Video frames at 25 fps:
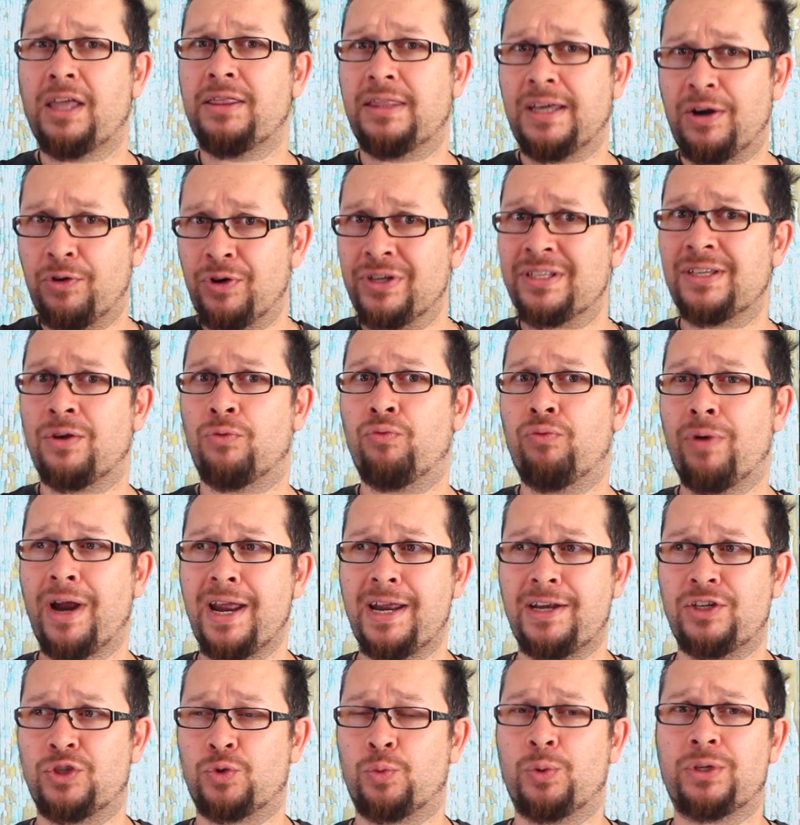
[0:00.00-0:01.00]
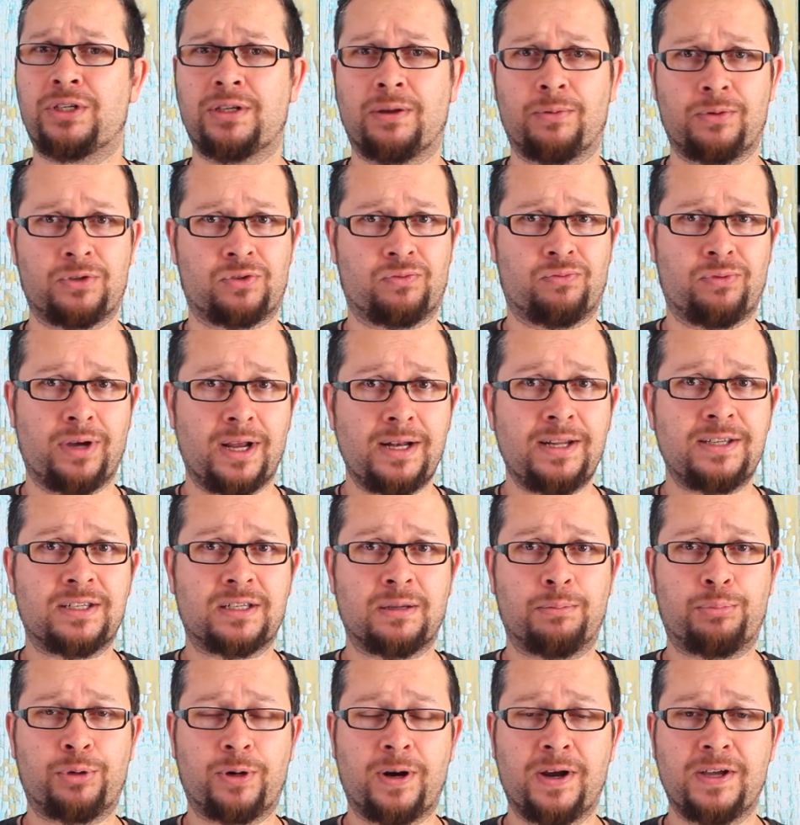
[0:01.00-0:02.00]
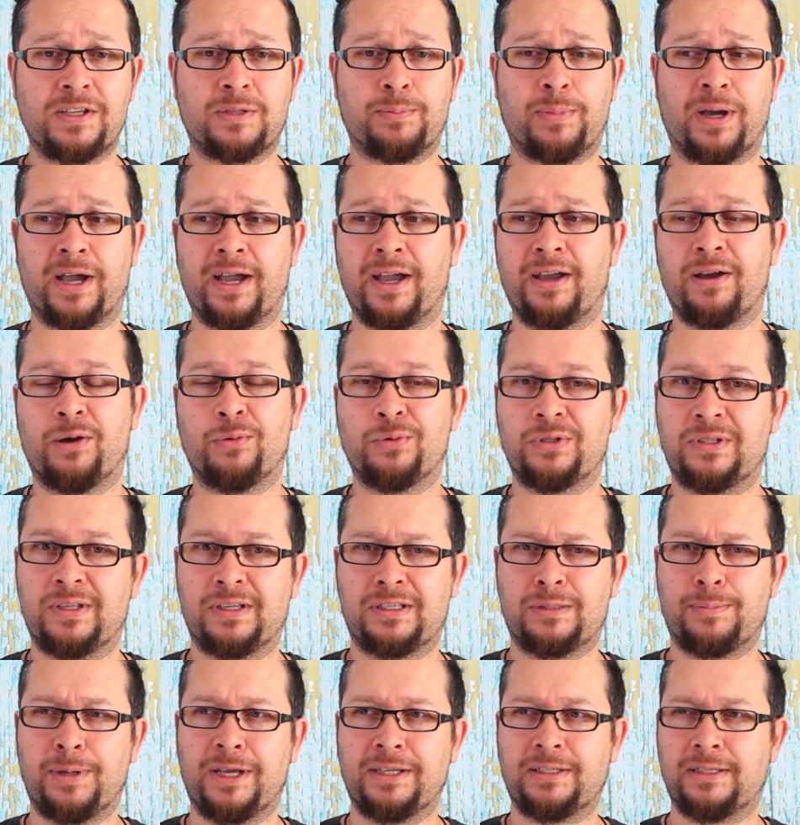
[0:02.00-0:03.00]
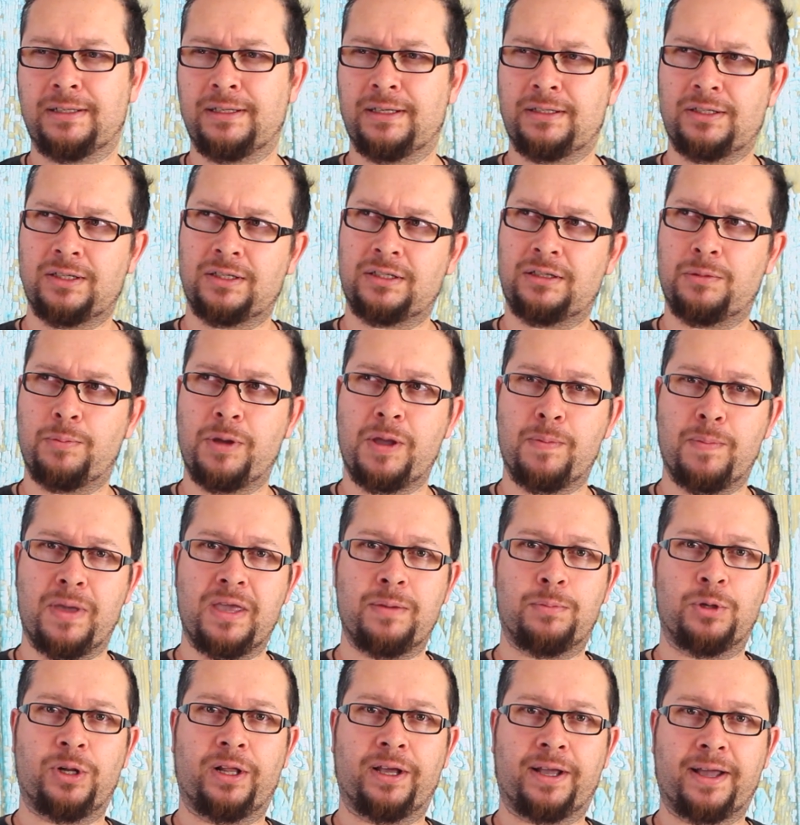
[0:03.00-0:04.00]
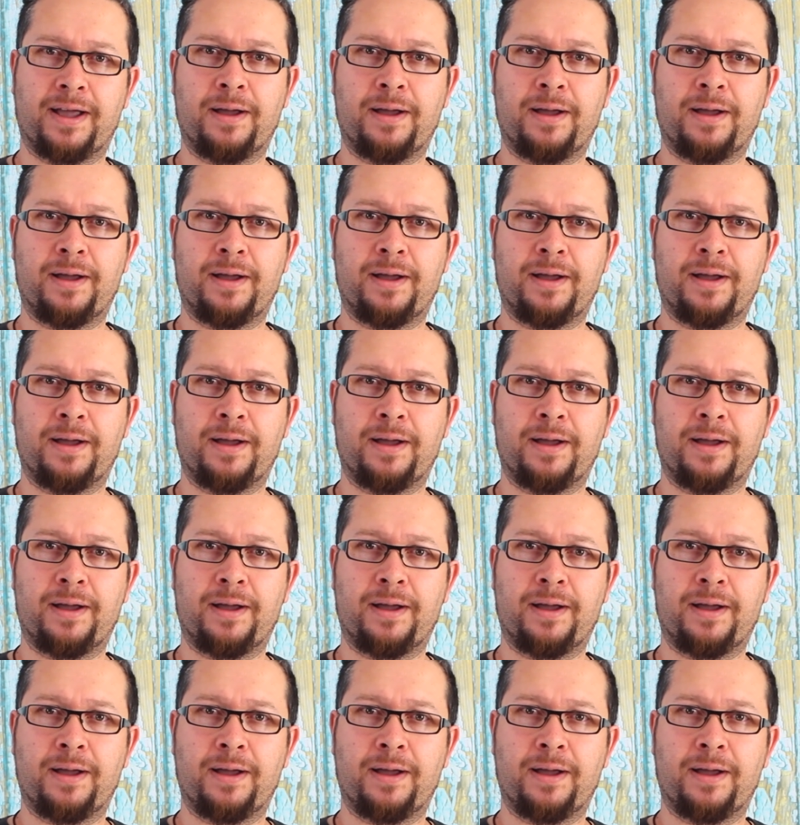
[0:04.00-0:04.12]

there is a range, which I was really surprised by. I was expecting it just to be maybe like a